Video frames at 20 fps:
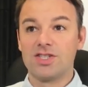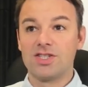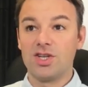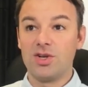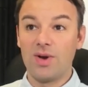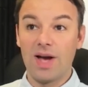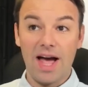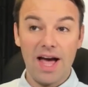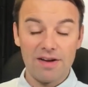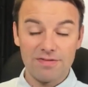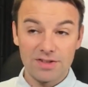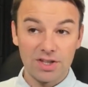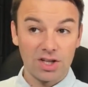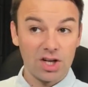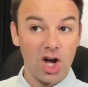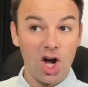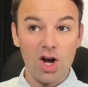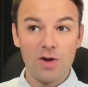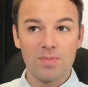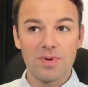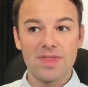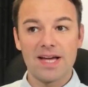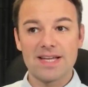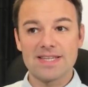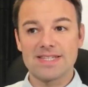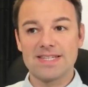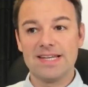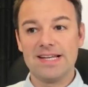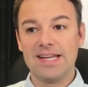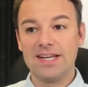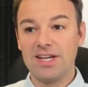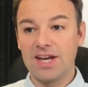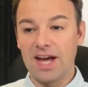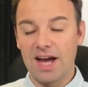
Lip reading: So you have to cut open that ceiling,